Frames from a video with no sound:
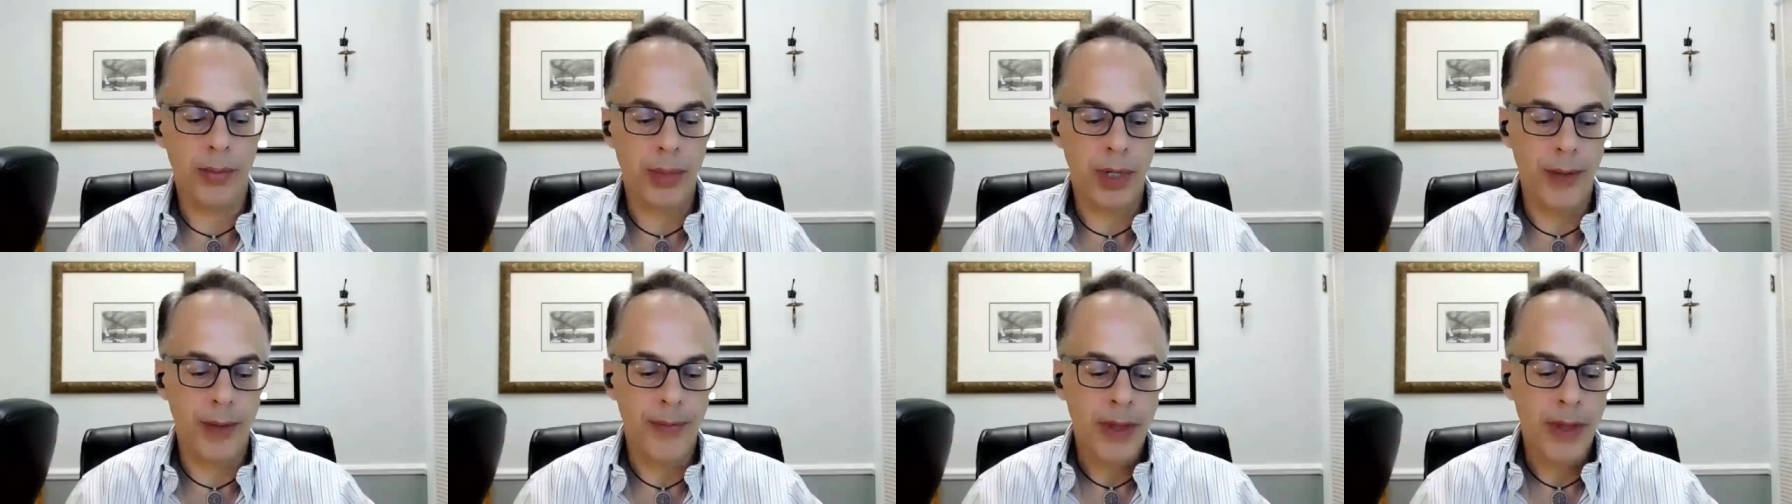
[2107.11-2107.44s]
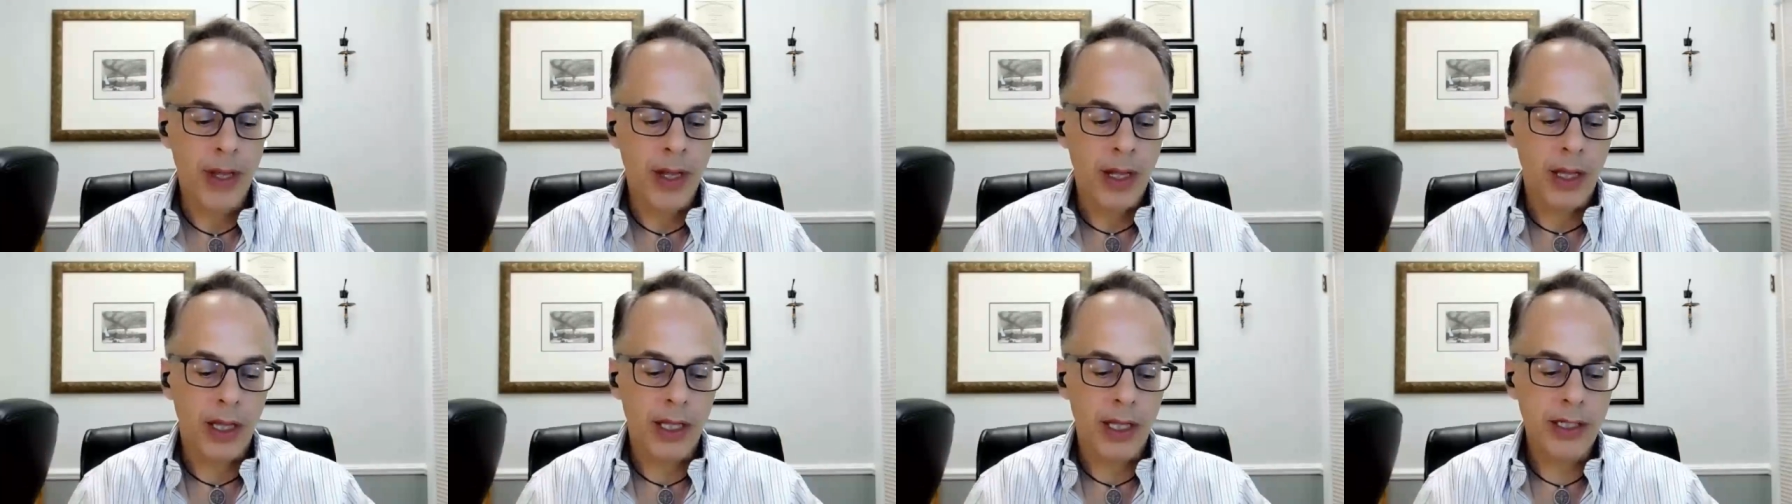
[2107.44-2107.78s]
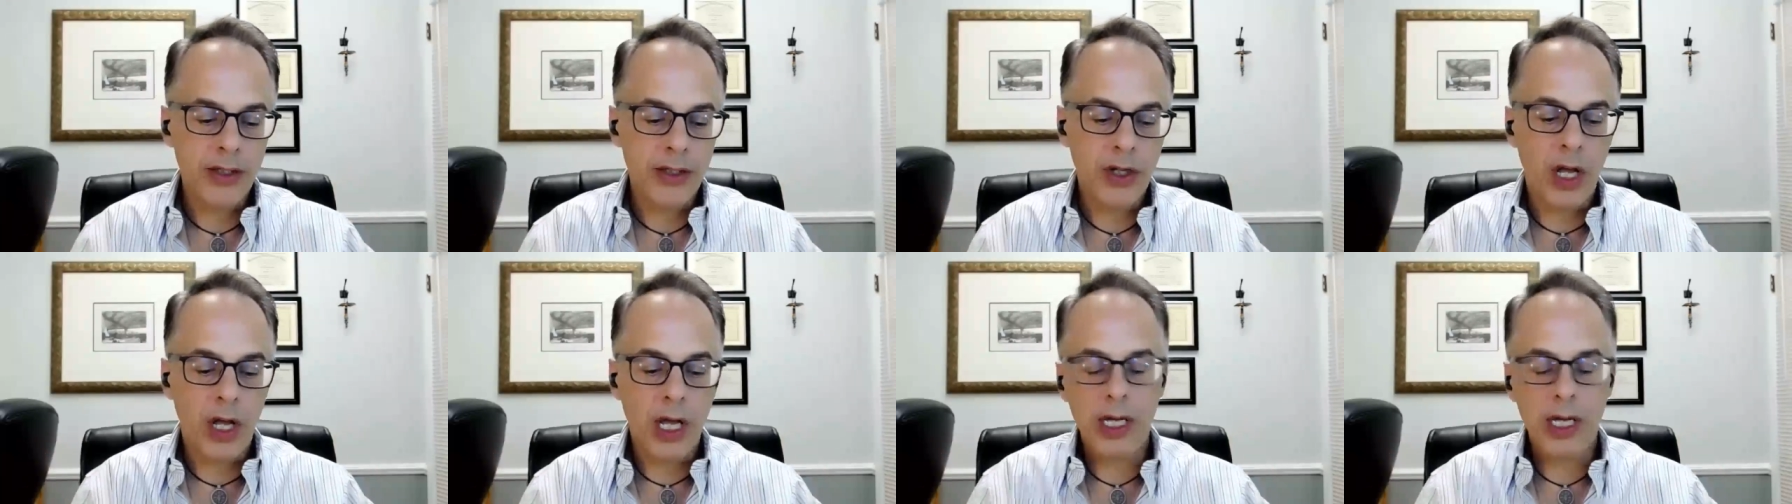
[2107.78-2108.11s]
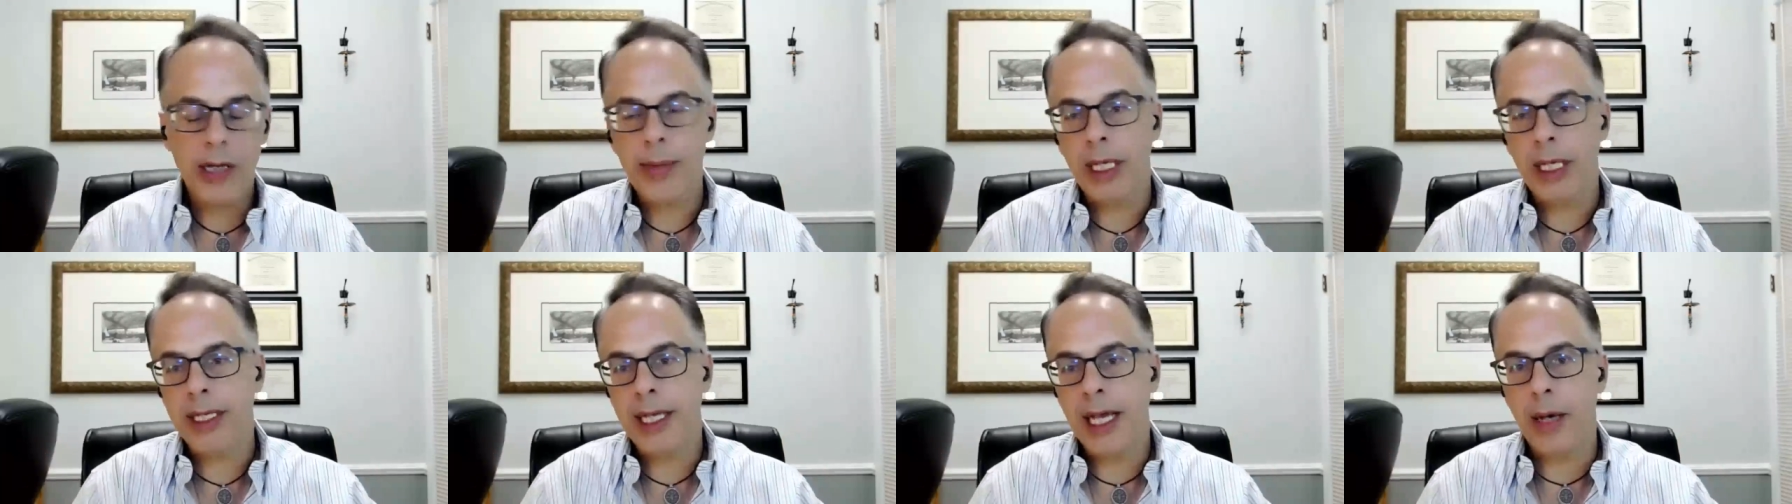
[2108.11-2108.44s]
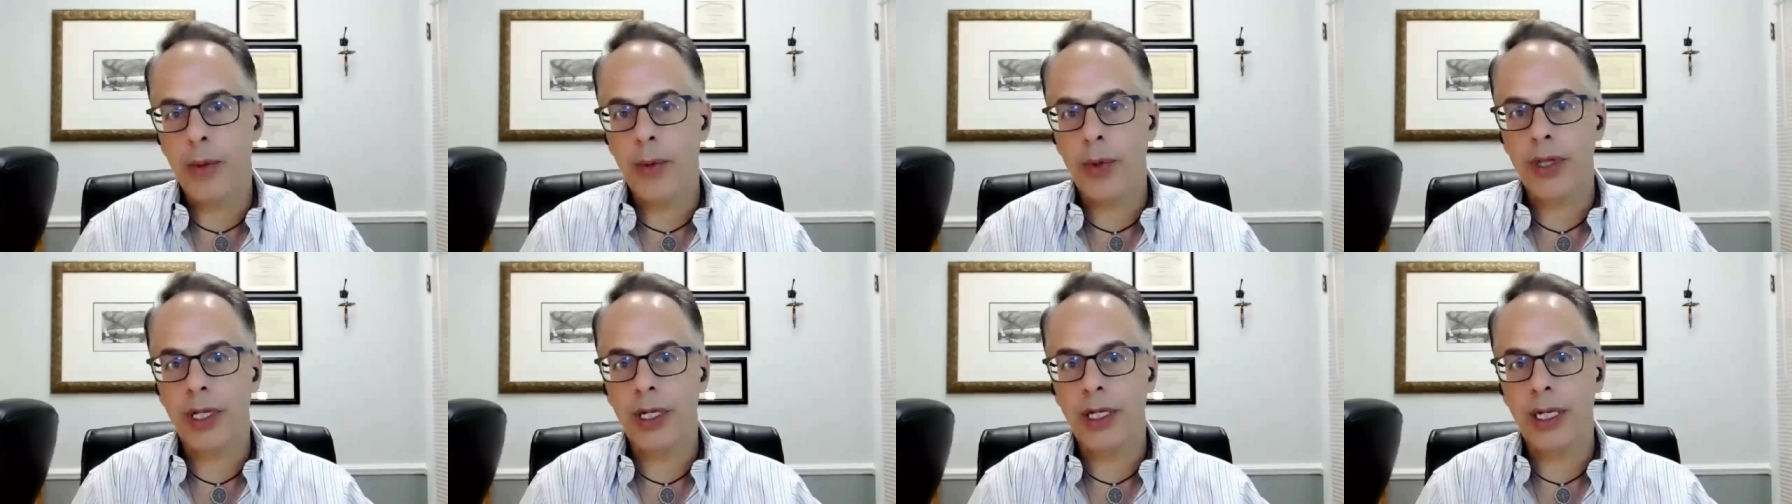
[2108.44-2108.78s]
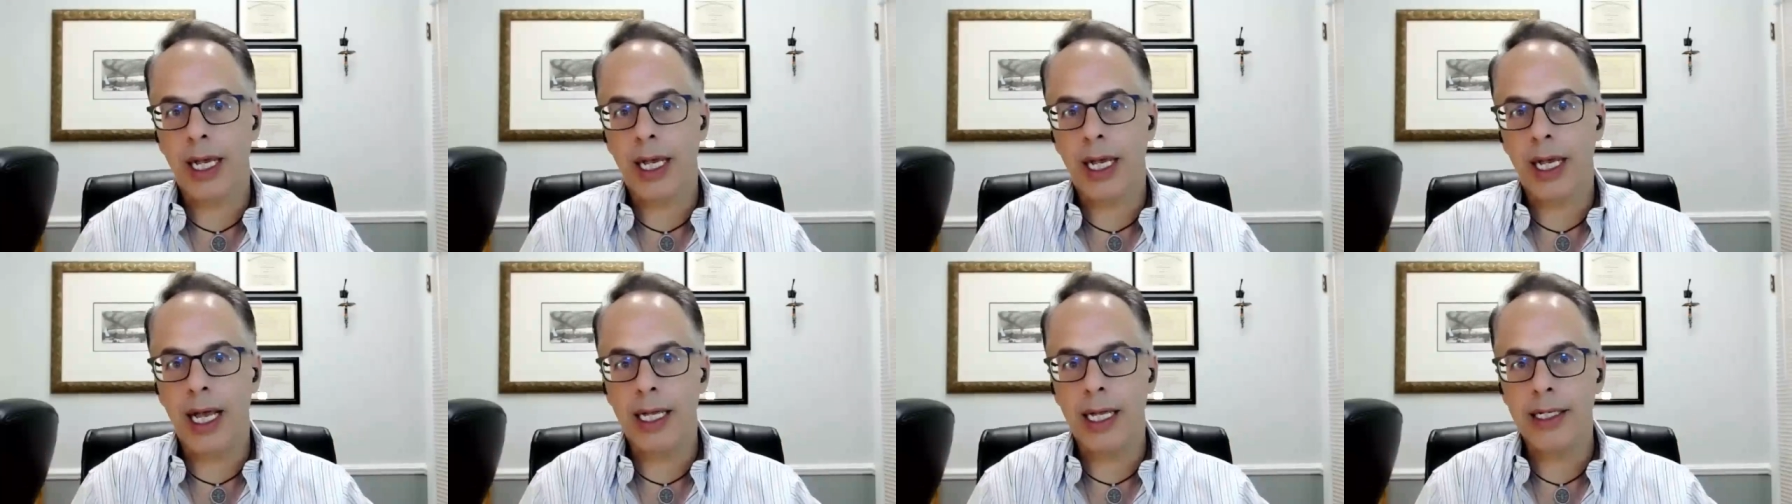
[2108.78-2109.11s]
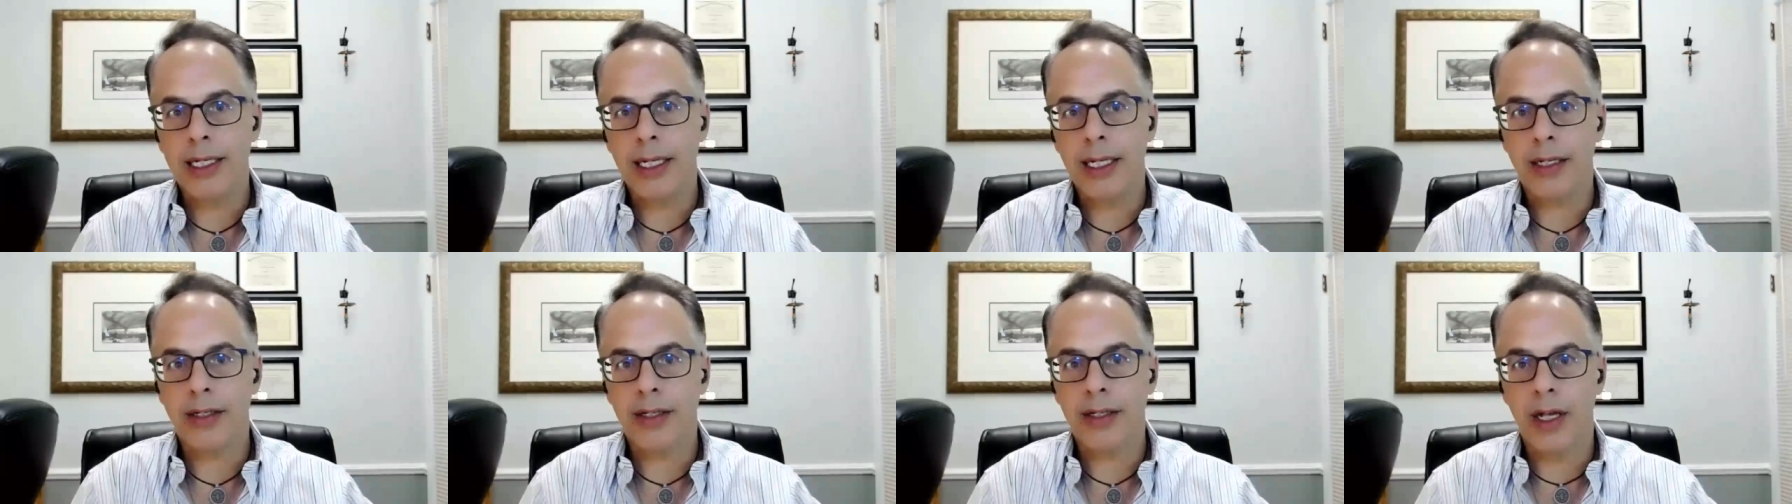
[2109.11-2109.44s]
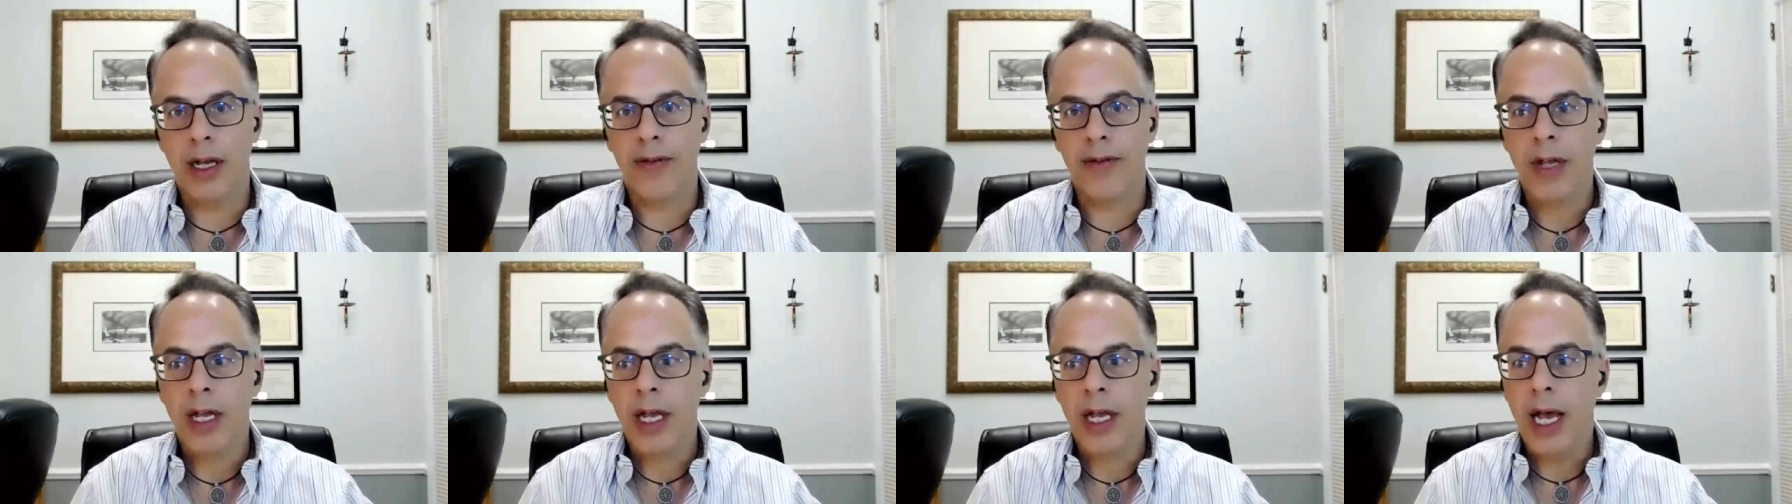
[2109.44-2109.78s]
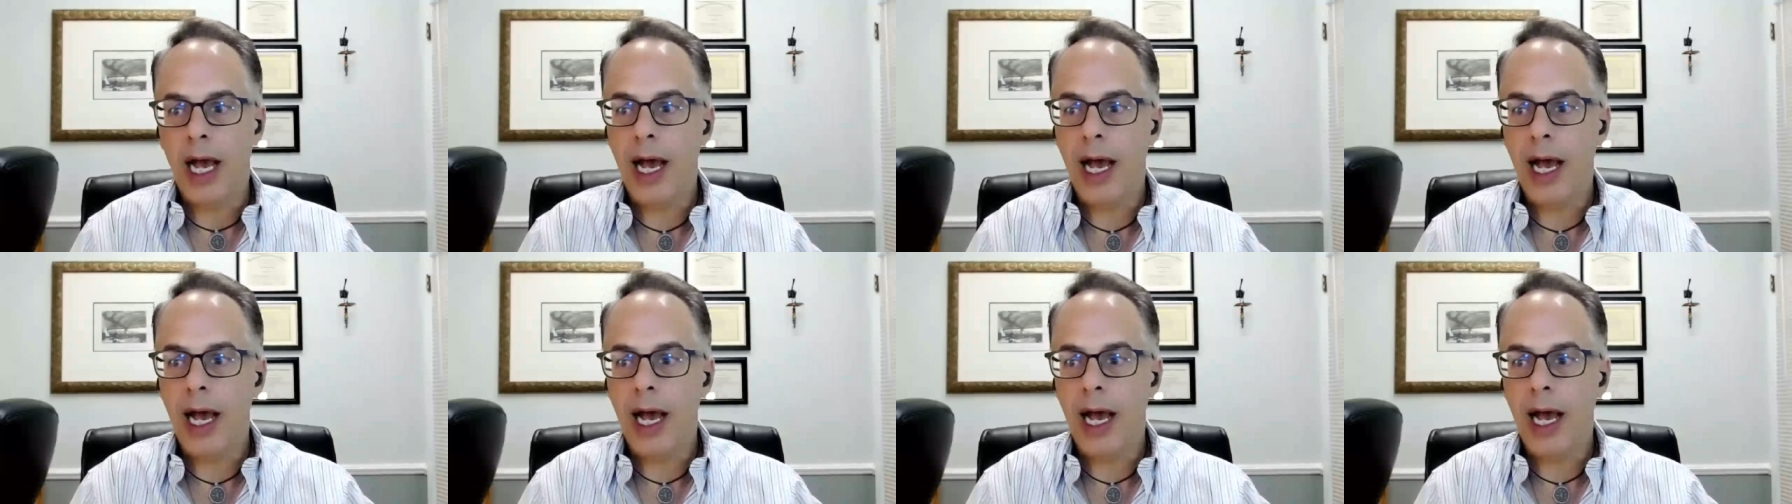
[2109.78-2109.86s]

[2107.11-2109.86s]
But let's talk about that within the context of